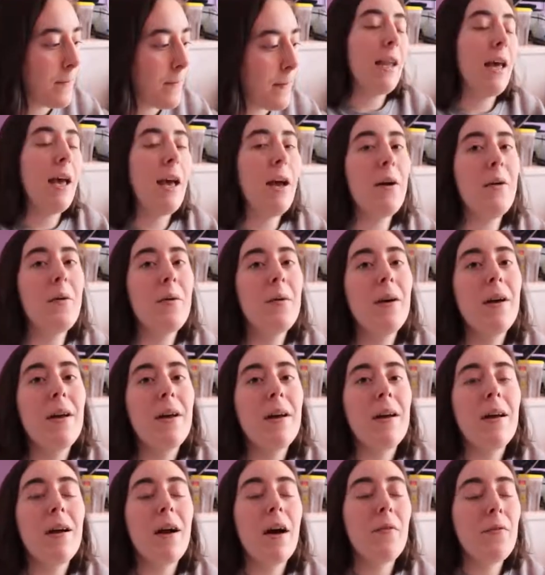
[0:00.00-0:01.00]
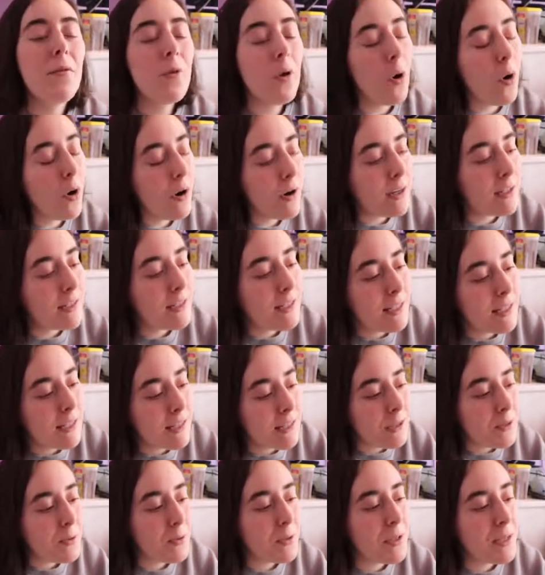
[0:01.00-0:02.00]
Now, of course,
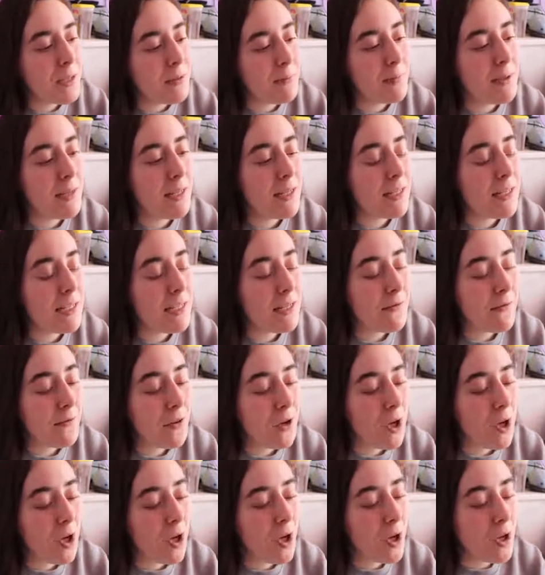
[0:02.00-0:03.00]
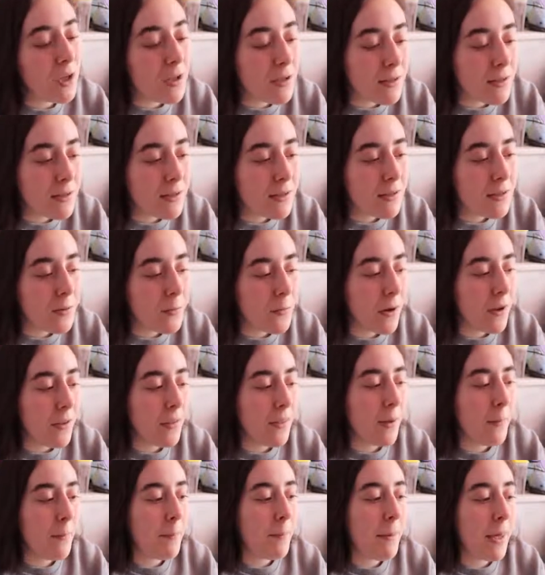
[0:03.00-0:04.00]
it's going to be difficult
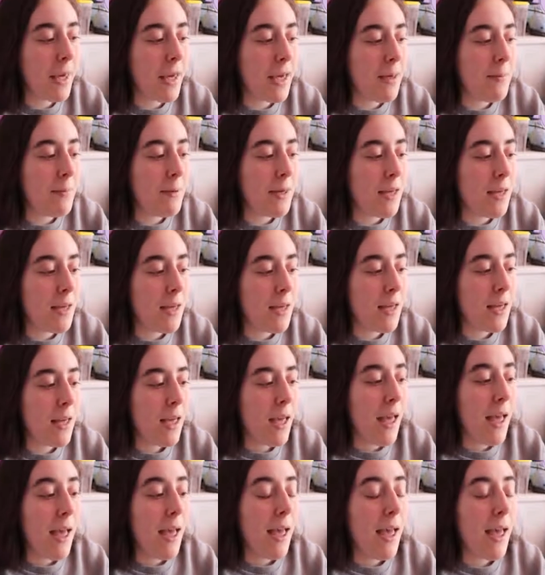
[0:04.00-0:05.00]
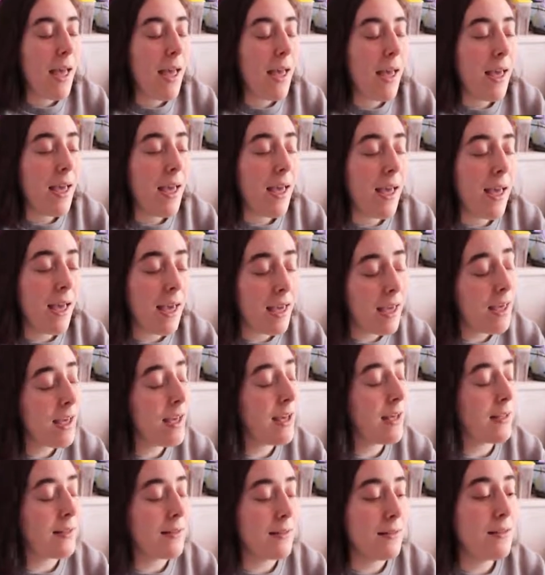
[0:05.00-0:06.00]
with a baby
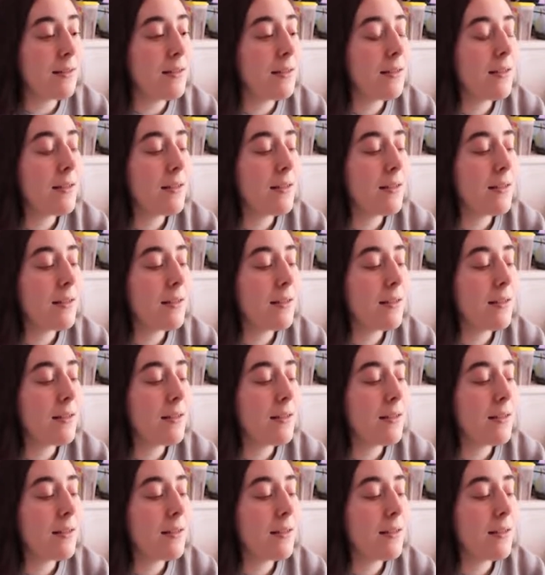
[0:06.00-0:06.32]
and